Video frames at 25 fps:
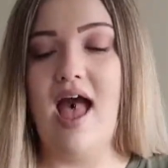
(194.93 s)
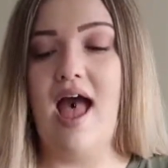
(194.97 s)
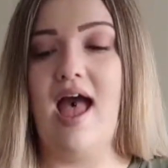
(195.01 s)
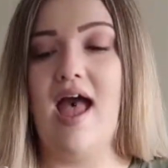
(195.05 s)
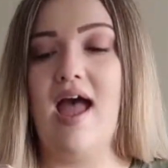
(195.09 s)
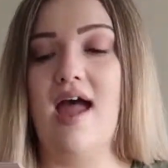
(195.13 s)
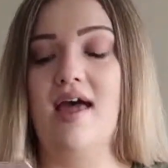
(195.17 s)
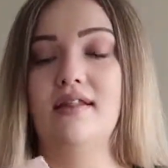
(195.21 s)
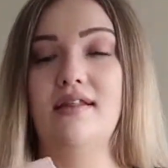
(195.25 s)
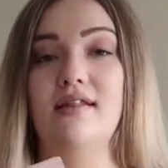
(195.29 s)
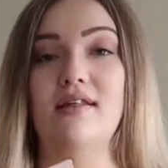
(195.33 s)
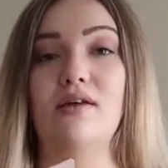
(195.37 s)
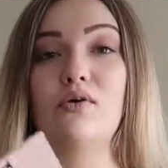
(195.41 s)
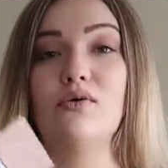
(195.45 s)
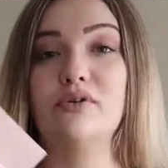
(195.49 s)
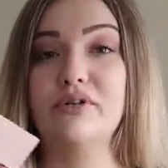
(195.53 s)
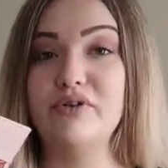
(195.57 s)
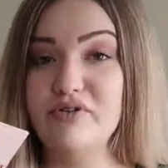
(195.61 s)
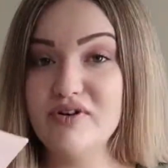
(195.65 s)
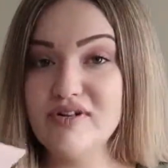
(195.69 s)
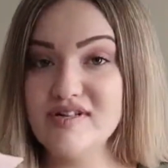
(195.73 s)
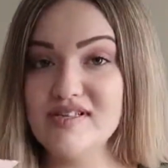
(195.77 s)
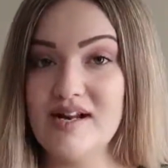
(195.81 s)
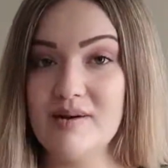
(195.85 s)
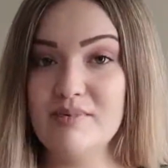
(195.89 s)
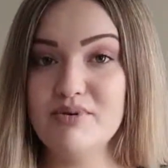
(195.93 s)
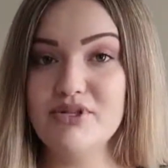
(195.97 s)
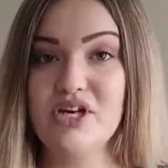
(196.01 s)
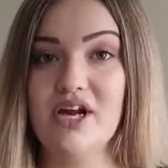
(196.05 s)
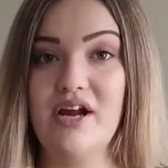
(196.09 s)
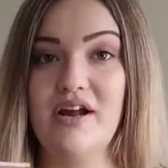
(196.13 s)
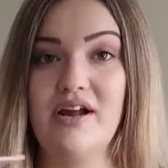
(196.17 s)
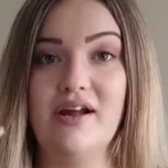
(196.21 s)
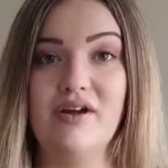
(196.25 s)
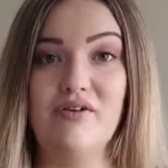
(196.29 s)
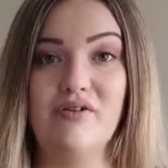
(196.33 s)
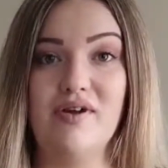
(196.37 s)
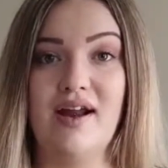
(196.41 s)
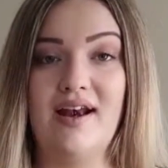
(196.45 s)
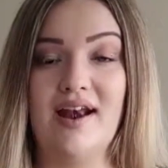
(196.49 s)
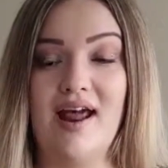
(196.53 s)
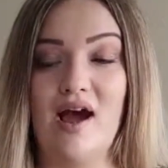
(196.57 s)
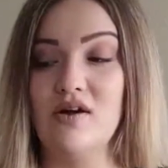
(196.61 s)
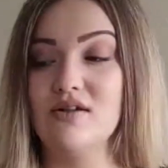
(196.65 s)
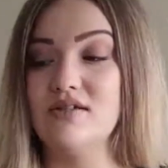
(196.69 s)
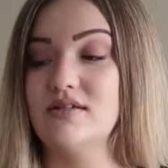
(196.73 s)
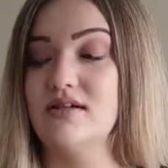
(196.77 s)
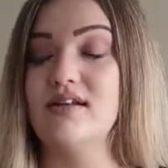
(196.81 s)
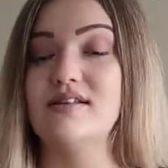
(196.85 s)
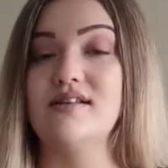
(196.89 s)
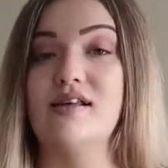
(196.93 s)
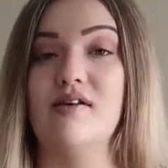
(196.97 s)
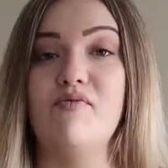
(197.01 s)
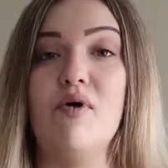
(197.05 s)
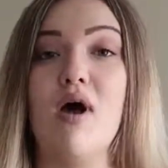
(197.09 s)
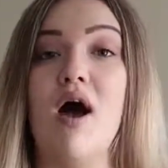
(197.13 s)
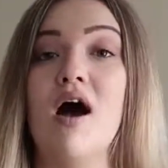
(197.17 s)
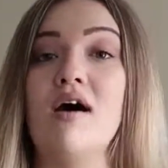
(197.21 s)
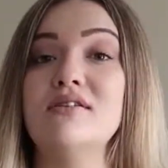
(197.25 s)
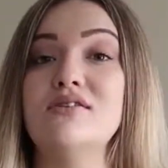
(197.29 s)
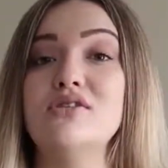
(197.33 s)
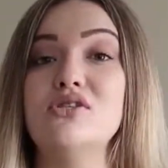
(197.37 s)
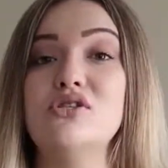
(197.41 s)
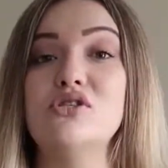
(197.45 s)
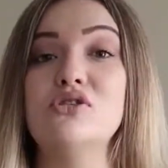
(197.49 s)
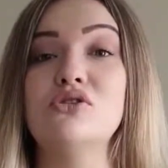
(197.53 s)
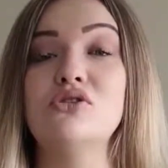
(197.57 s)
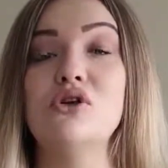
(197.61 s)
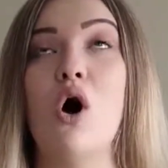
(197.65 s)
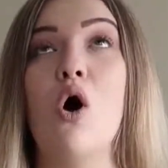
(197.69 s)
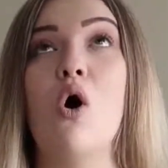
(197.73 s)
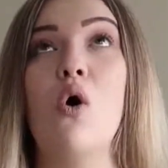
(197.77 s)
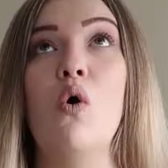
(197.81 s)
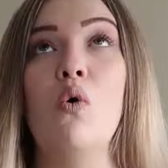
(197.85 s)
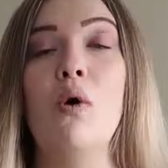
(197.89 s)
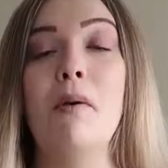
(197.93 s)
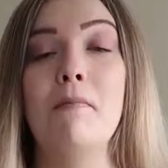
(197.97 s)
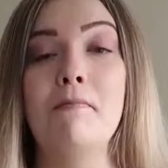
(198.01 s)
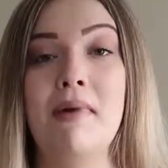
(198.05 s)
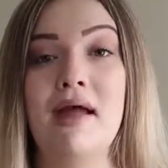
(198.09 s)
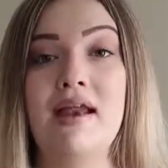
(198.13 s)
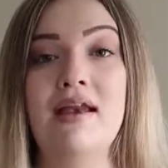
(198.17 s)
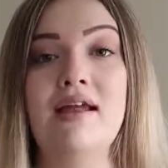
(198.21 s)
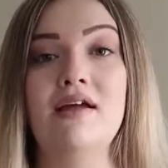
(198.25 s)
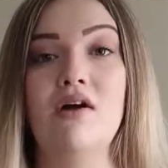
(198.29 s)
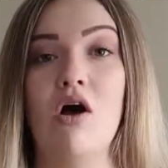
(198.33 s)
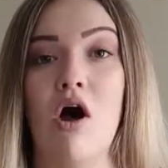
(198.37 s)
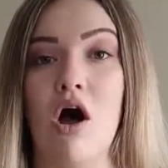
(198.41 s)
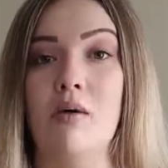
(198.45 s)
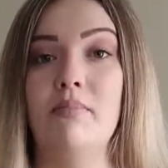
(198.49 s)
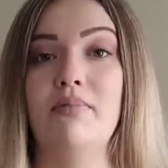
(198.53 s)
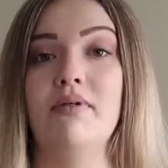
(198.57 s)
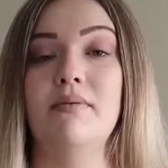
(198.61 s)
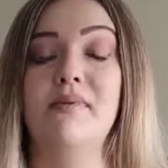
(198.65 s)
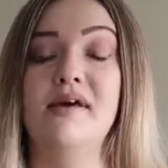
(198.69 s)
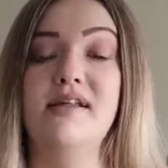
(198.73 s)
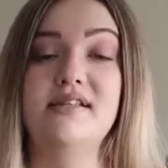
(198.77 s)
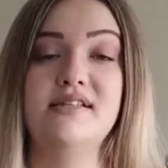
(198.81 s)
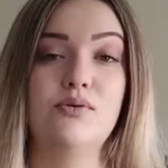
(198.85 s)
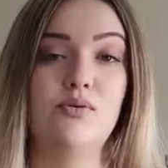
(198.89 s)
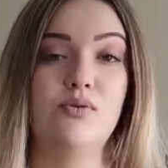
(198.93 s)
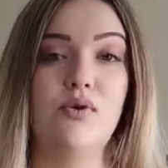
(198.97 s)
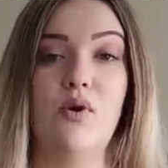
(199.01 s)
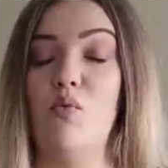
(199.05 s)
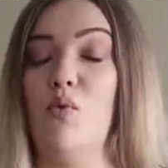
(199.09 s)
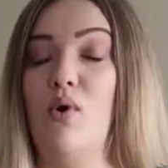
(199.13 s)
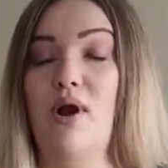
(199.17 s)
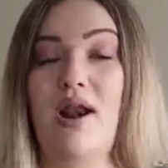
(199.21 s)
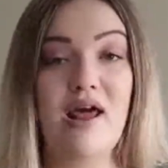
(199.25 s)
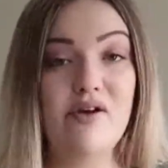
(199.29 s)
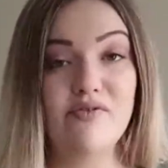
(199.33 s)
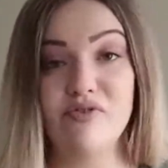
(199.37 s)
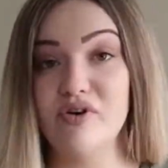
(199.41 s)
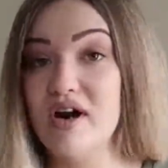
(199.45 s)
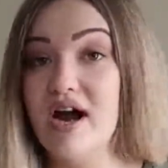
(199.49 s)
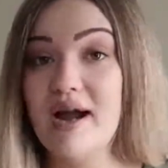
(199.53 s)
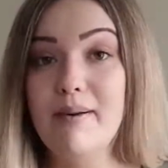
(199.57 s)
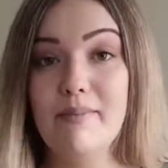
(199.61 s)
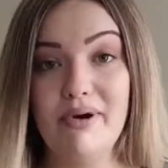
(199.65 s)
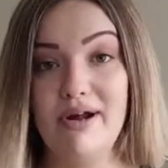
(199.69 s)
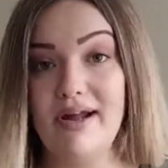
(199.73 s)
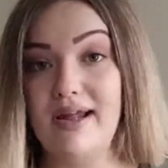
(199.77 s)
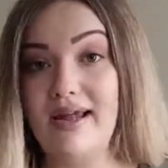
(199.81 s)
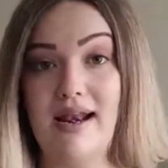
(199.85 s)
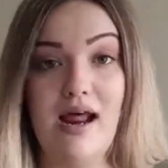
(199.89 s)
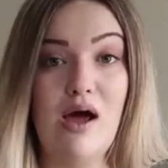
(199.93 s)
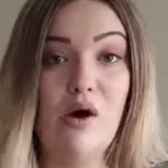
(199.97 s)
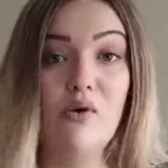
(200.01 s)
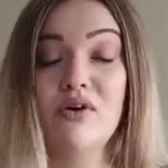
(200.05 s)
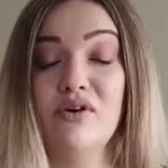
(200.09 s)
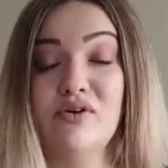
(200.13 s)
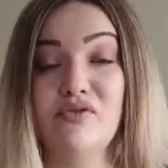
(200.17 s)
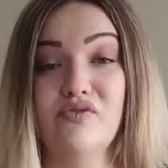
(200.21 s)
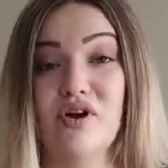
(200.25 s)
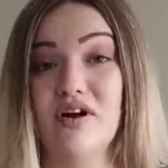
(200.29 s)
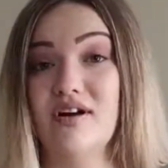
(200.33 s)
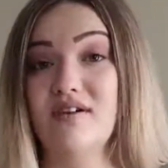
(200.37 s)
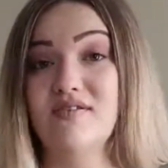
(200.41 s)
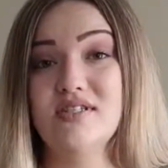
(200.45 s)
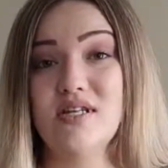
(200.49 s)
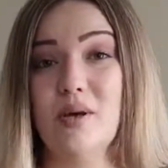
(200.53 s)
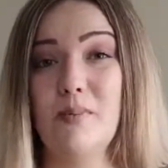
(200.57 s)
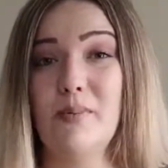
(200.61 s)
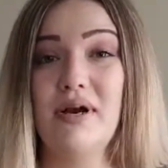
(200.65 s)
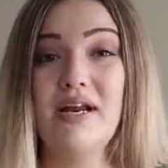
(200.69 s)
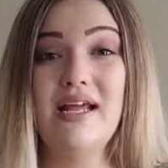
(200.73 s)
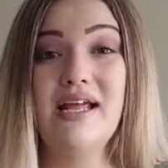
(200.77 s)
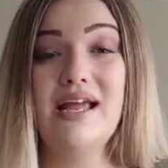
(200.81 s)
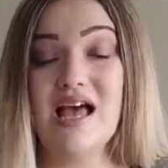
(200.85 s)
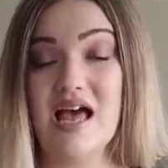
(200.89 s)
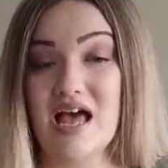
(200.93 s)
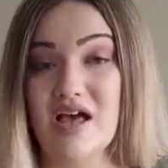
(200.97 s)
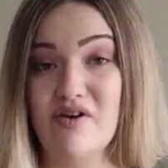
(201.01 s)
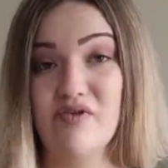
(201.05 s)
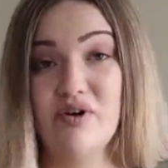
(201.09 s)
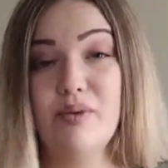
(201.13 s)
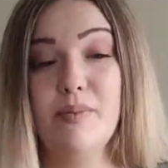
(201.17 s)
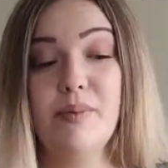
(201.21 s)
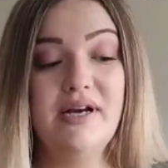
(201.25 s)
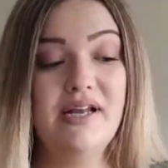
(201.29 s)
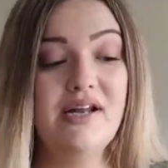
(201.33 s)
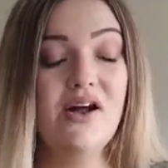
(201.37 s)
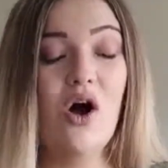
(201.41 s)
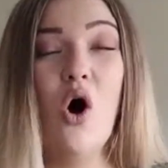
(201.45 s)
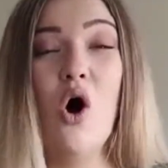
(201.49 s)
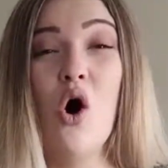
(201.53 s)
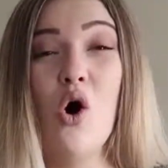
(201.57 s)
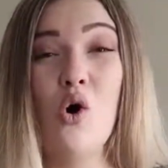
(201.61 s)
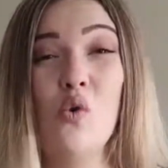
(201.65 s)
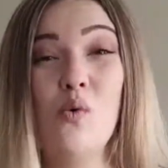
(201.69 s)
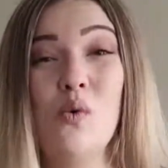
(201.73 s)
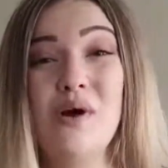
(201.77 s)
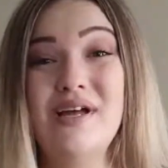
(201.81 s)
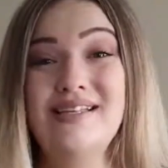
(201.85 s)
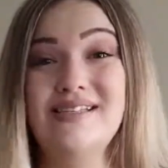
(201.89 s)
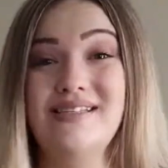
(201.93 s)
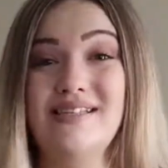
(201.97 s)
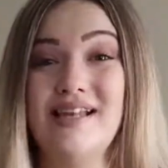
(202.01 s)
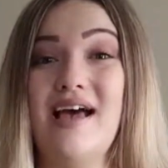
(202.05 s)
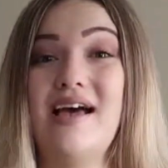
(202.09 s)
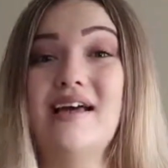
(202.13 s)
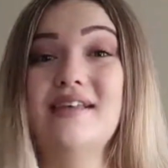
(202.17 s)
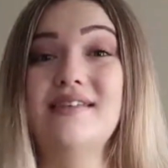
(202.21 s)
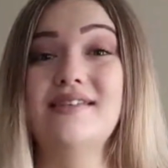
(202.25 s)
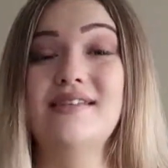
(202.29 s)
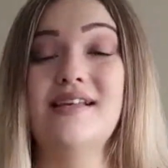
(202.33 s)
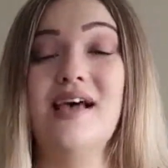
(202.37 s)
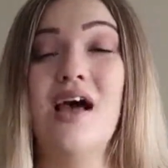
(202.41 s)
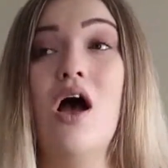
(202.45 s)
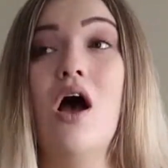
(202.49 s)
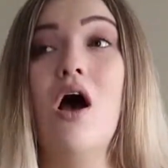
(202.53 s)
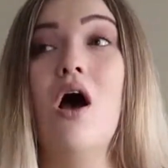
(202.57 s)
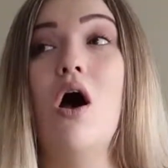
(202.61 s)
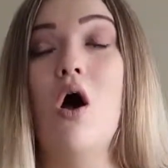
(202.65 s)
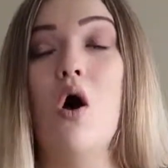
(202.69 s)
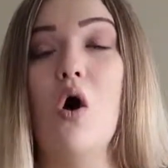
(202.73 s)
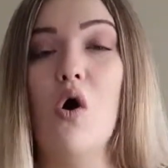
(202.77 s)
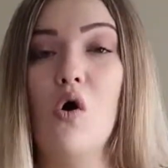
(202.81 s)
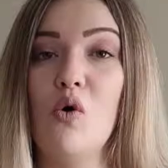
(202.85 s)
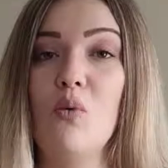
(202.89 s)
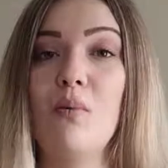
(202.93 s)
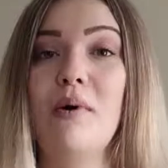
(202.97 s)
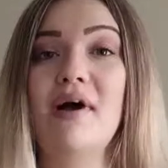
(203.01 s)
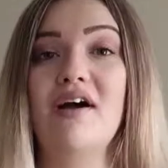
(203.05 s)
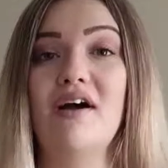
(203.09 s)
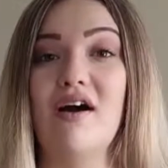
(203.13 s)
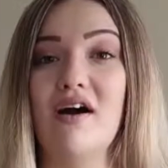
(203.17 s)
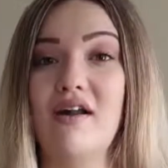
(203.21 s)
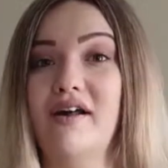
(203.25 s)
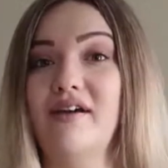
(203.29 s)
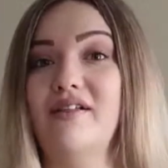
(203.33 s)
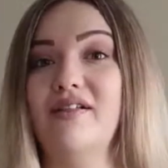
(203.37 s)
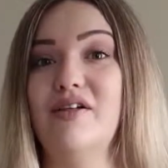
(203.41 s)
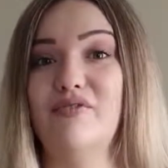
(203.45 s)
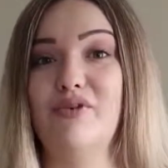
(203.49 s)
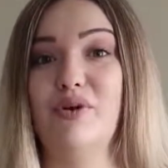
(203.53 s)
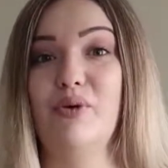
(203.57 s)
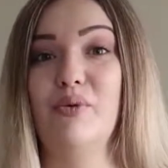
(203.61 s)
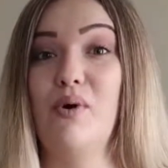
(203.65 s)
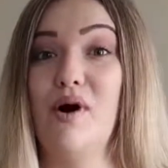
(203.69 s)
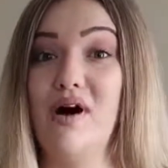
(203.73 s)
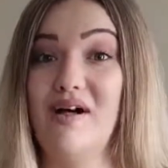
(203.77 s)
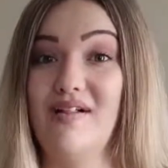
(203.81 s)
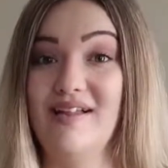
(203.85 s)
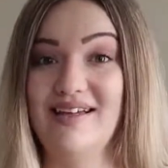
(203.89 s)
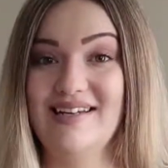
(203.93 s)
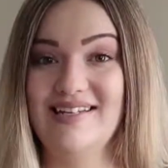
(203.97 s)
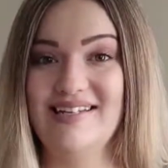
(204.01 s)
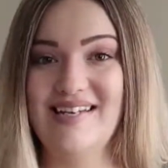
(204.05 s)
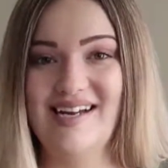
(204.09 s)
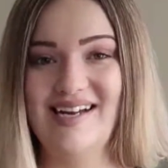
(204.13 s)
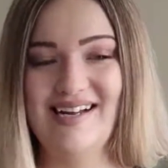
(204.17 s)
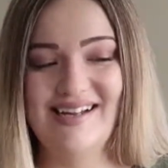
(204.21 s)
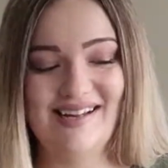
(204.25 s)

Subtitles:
And the only reason I'm sharing it right now is because I've gotten so many compliments. Whenever I bring it out in front of somebody, everybody always says, "Oh my God, I love your wallet."